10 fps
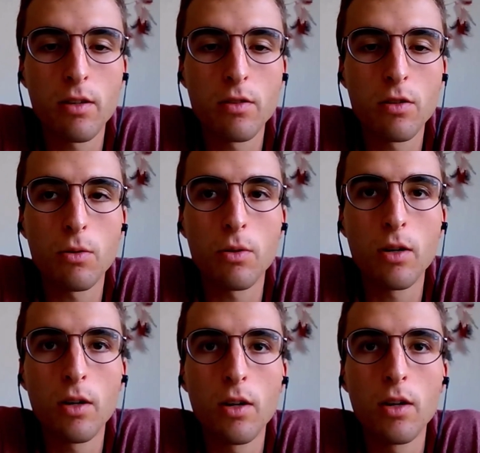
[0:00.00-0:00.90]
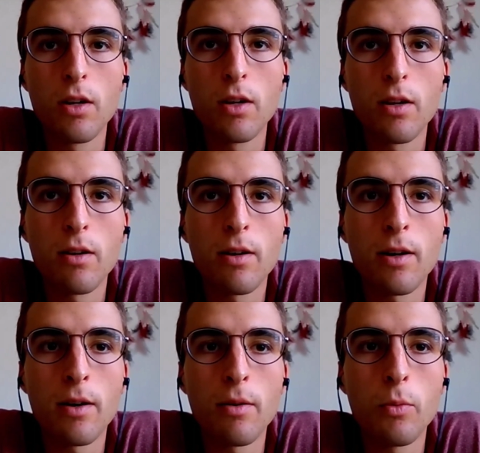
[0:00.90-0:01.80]
So
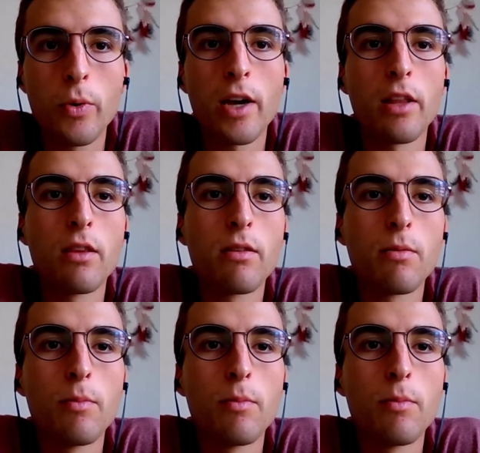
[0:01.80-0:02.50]
we had